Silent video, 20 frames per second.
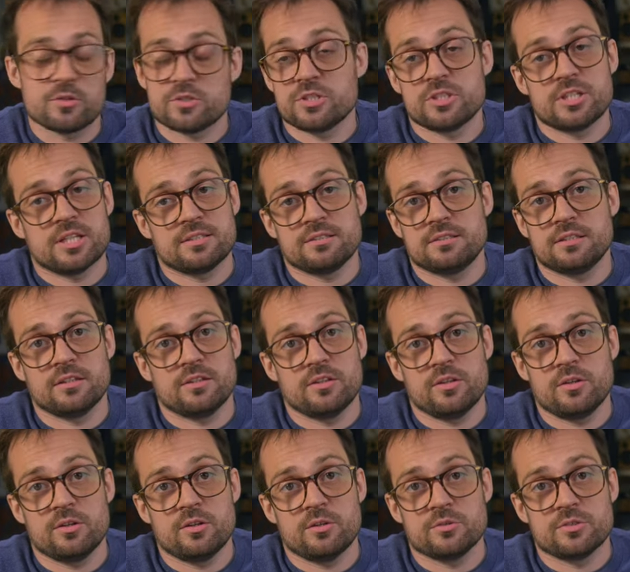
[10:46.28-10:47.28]
suggesting that
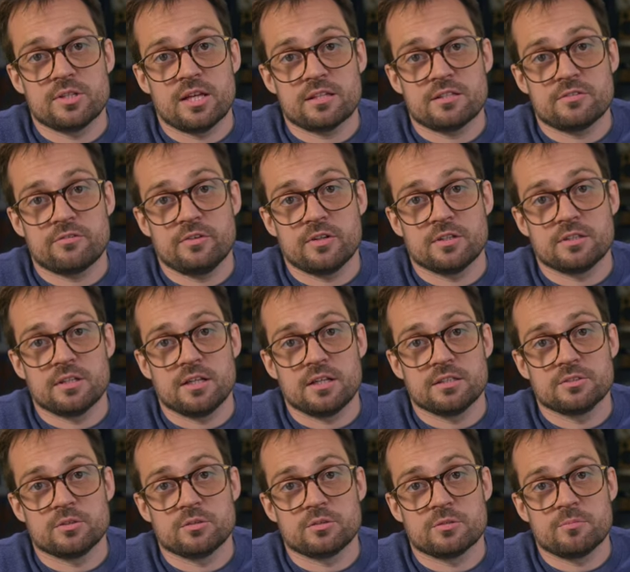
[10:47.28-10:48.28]
you use that to
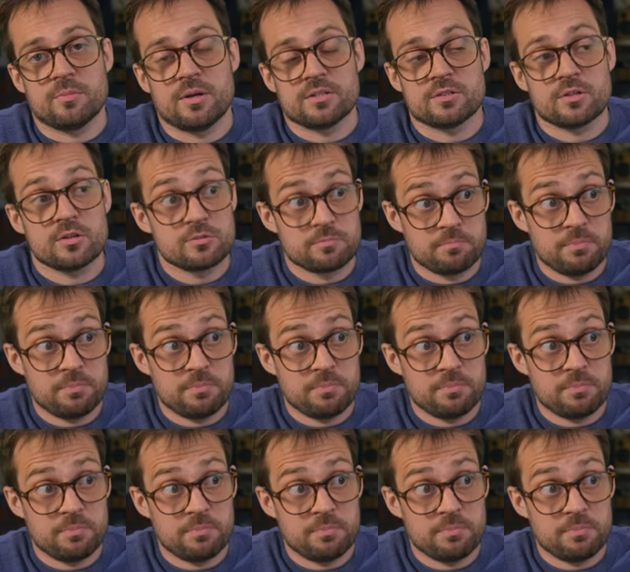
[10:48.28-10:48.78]
fertilize your tomatoes,